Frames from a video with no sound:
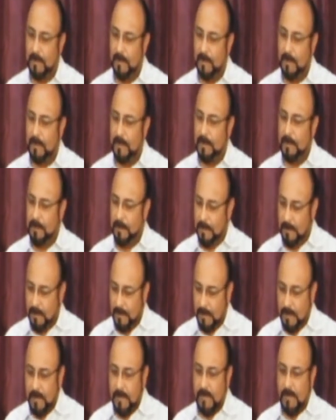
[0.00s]

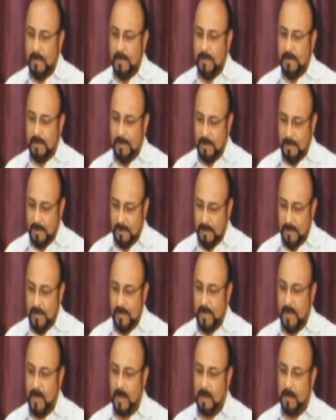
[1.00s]

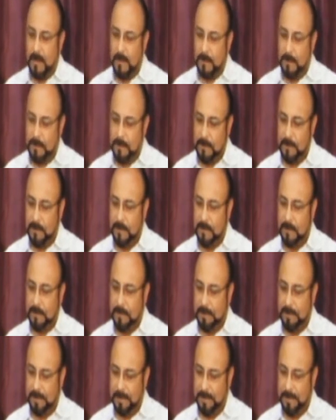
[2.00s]

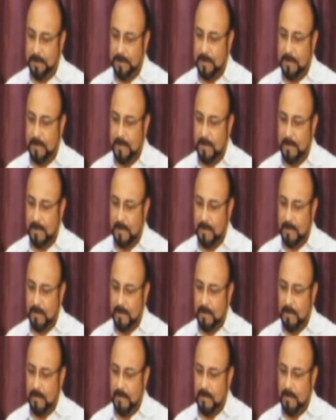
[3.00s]

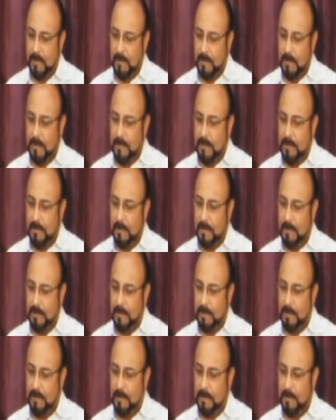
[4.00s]

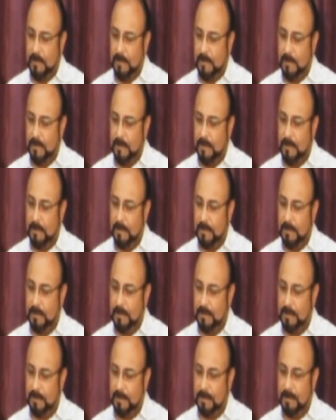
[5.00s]

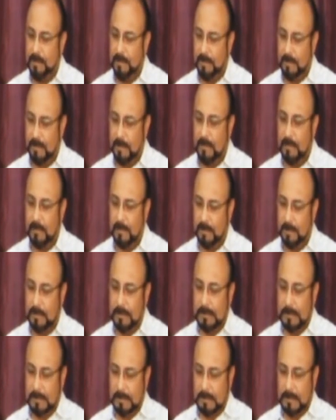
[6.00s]

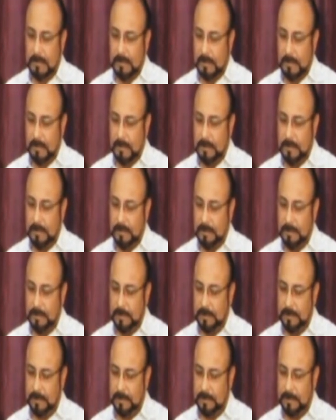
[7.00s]
The person shown says nothing.